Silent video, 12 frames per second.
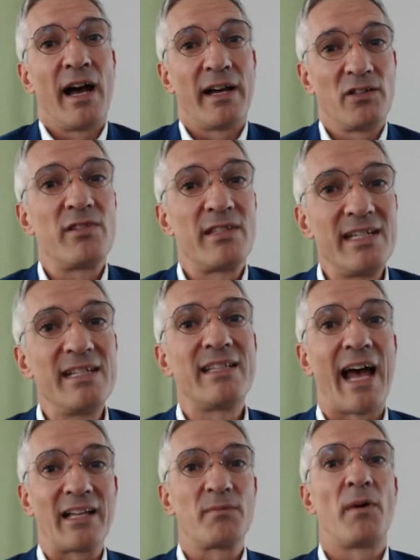And you see
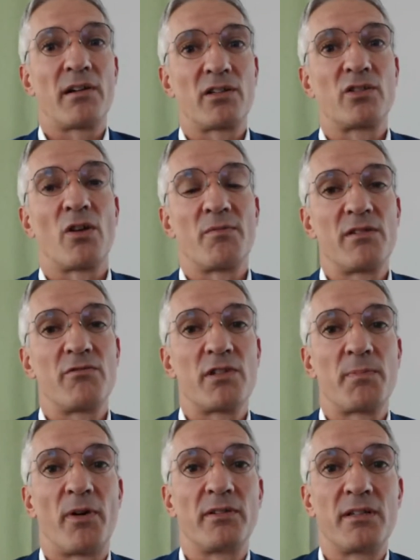that market obviously
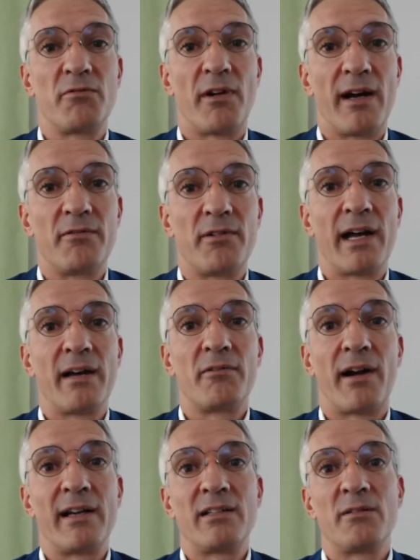responding
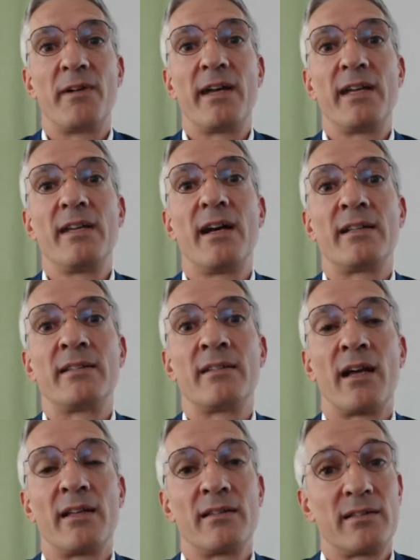right away.
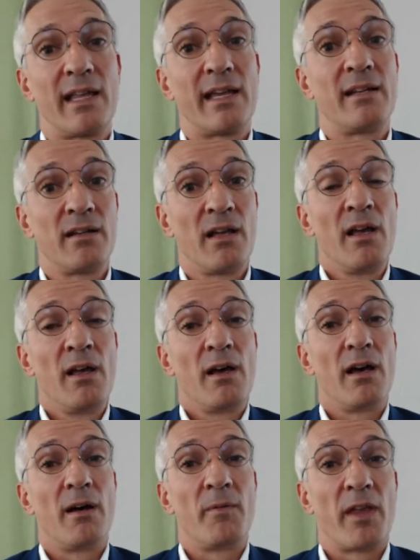And then
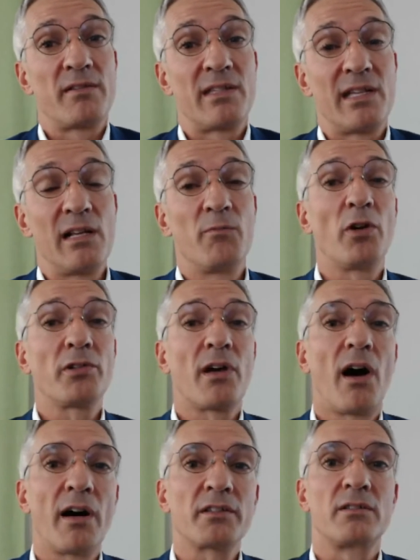steel. What
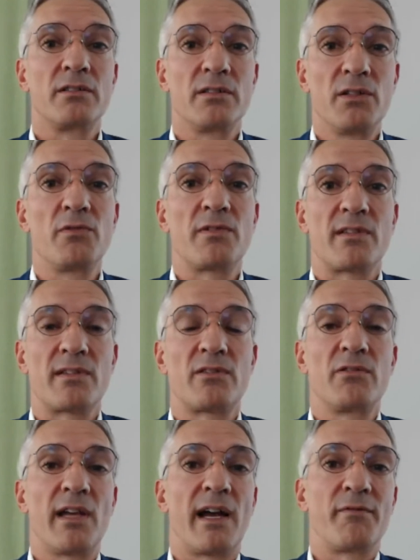other uses
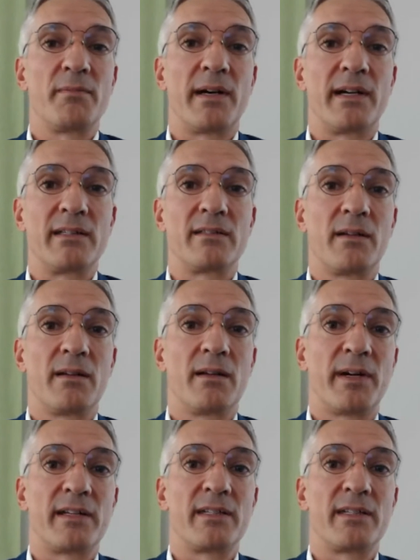do you have in mind, Paddy?